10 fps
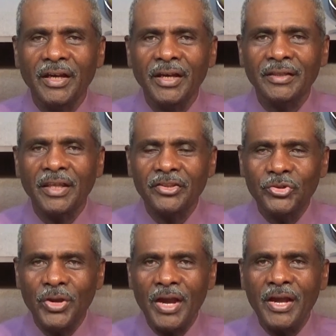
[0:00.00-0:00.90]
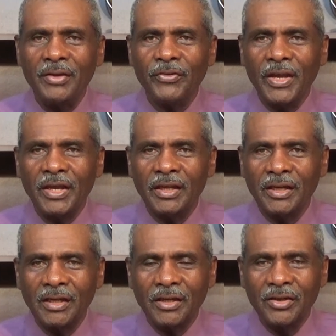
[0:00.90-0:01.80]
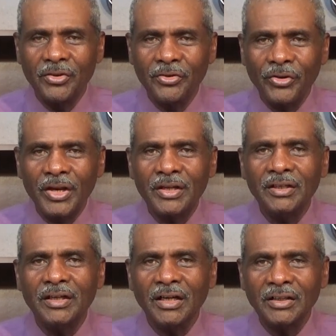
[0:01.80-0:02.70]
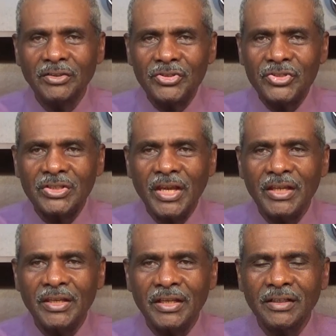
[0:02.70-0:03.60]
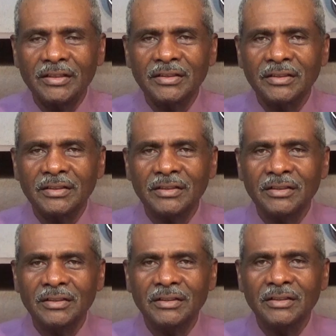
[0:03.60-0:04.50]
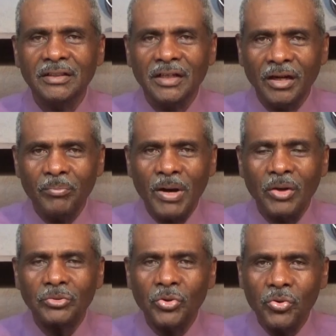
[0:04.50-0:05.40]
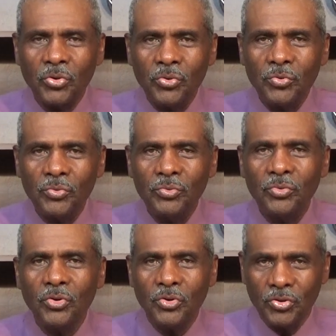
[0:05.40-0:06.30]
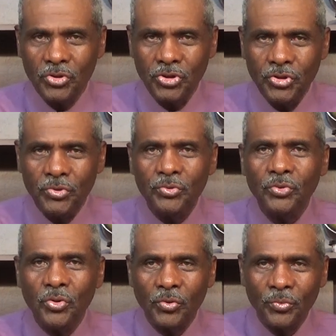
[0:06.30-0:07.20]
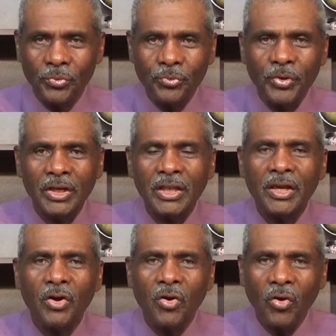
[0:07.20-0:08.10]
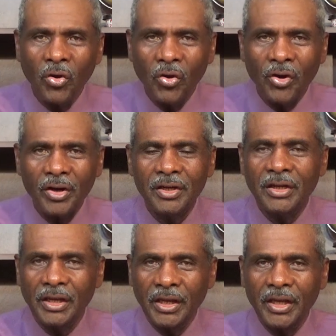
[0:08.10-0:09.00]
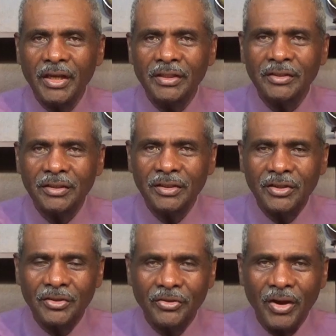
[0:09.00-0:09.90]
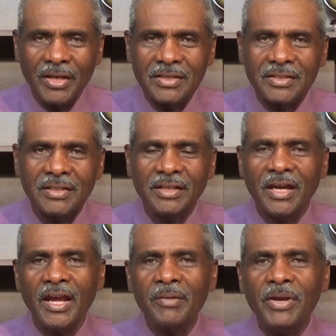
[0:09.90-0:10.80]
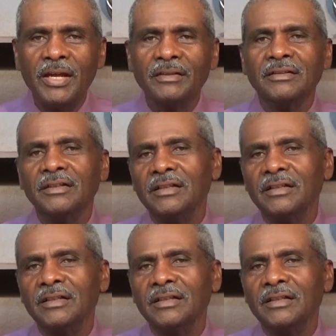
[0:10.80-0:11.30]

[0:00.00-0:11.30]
and that you have a greater understanding about who you really are in Christ. Amen.